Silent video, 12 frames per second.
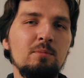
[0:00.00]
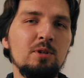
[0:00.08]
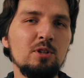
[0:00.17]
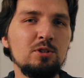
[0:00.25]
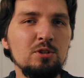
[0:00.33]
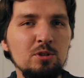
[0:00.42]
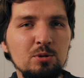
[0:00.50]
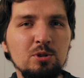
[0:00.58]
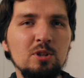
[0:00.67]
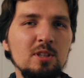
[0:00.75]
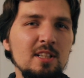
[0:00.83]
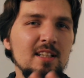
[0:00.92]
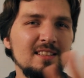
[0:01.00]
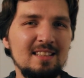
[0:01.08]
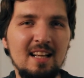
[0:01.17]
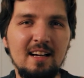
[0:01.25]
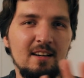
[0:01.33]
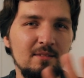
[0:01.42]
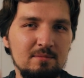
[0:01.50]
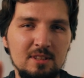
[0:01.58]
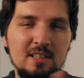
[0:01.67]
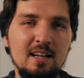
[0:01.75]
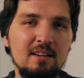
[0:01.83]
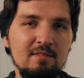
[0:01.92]
because usually it's like
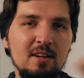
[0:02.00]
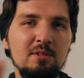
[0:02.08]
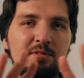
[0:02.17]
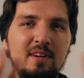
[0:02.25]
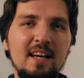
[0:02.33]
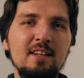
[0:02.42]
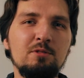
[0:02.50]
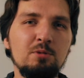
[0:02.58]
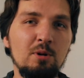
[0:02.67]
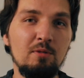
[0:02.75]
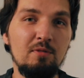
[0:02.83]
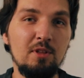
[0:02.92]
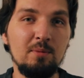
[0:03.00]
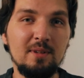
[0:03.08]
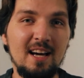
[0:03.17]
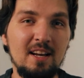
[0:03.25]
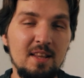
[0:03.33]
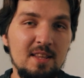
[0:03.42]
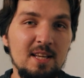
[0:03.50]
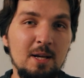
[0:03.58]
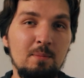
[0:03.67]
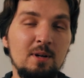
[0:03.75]
a very vague rule of thumb kind of thing,